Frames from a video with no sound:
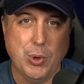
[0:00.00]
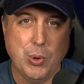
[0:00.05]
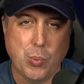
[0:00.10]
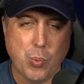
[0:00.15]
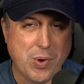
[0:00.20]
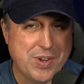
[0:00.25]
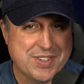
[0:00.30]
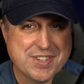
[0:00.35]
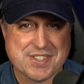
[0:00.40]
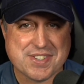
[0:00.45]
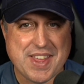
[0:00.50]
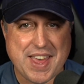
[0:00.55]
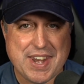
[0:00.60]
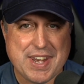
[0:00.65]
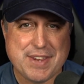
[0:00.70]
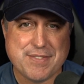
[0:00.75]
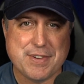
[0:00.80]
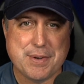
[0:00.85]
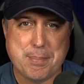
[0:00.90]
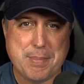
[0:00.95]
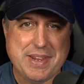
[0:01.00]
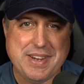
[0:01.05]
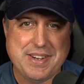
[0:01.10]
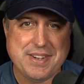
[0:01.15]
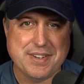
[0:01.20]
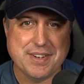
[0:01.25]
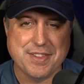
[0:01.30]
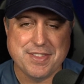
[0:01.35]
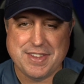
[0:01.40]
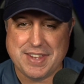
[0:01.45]
What does that even
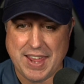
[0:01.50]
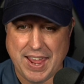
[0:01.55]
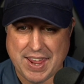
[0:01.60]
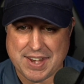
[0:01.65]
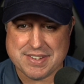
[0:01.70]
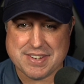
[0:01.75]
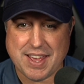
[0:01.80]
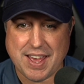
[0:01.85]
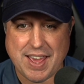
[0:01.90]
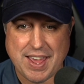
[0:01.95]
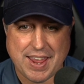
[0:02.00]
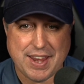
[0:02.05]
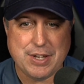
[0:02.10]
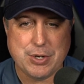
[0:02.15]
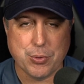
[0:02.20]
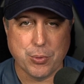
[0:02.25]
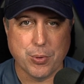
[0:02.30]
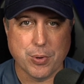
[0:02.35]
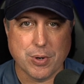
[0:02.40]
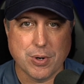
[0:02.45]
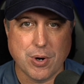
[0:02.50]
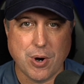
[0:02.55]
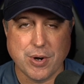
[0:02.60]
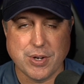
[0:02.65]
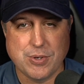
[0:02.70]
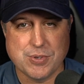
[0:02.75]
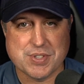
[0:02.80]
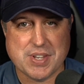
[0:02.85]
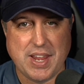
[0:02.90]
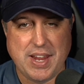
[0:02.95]
mean? The anti Andor. Are
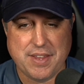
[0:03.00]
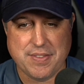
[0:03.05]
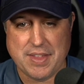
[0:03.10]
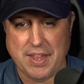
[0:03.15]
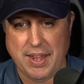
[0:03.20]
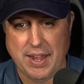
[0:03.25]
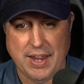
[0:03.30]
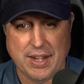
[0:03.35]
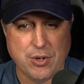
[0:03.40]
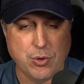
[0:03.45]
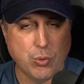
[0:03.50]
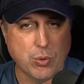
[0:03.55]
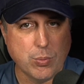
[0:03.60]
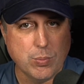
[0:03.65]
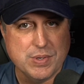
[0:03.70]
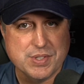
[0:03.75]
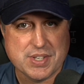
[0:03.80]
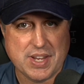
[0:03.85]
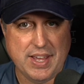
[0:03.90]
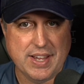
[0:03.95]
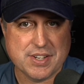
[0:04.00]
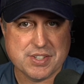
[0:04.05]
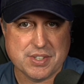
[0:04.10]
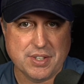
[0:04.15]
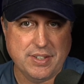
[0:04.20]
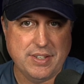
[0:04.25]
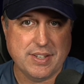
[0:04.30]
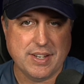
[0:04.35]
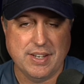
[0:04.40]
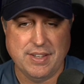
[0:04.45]
you saying that Andor was
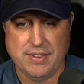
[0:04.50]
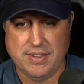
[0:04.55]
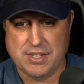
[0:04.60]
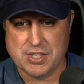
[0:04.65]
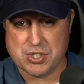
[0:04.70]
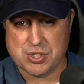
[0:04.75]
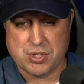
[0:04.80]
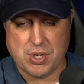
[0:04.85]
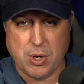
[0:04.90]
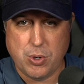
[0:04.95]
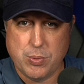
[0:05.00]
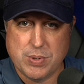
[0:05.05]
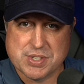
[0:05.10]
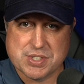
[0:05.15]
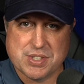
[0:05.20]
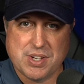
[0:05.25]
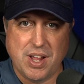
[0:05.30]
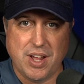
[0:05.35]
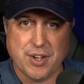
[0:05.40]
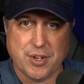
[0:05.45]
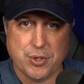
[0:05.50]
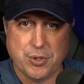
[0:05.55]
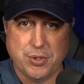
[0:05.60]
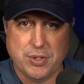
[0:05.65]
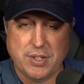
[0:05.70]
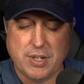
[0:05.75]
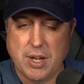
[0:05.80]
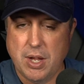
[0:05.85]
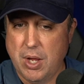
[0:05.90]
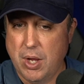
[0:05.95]
excellent and this show is not
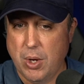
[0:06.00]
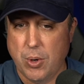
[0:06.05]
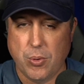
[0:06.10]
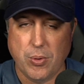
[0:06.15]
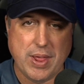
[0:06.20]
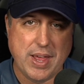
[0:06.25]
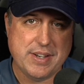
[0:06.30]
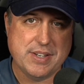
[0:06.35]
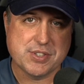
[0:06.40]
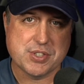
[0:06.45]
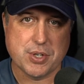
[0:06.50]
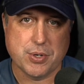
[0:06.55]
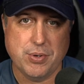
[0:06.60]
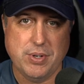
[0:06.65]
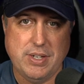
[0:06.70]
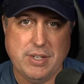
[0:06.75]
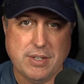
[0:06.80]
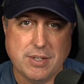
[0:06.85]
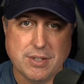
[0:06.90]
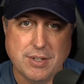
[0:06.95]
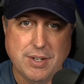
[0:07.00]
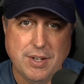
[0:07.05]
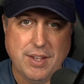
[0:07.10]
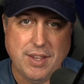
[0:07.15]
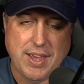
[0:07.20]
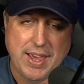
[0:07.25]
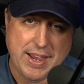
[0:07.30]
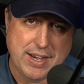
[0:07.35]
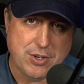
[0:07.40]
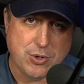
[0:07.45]
good? Well, I disagree.
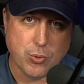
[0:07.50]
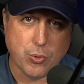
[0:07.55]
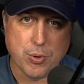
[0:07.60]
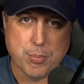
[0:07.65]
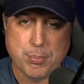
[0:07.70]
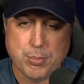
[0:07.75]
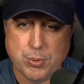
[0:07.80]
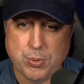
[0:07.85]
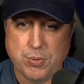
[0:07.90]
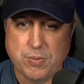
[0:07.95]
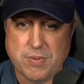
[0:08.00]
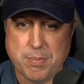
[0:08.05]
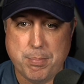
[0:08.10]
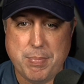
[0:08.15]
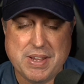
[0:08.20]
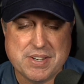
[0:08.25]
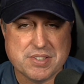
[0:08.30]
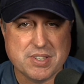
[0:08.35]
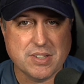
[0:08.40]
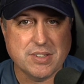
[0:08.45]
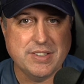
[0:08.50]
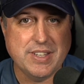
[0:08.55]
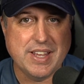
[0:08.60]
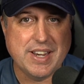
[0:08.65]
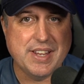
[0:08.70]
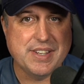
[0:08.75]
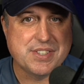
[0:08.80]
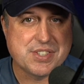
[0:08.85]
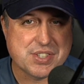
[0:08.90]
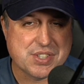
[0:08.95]
Andor moved basically at
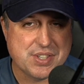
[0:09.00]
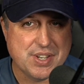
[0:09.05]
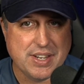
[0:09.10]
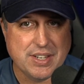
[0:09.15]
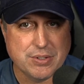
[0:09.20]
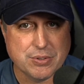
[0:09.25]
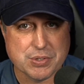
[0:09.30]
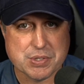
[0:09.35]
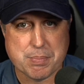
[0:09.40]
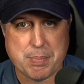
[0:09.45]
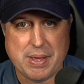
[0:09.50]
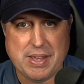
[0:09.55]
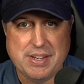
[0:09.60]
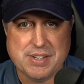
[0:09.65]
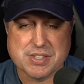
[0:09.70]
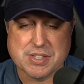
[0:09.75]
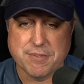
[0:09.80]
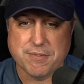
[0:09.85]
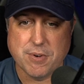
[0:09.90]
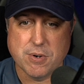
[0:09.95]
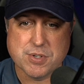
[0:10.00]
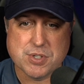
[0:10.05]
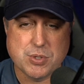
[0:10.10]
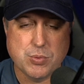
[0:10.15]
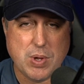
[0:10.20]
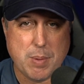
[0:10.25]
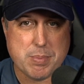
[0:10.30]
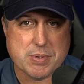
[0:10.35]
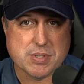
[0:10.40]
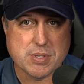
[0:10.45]
a snail's pace the first
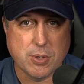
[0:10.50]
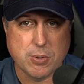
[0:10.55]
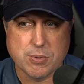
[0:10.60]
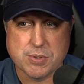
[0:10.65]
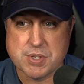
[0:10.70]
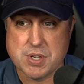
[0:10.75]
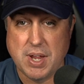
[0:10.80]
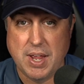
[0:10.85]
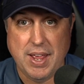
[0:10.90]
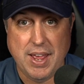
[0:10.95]
two episodes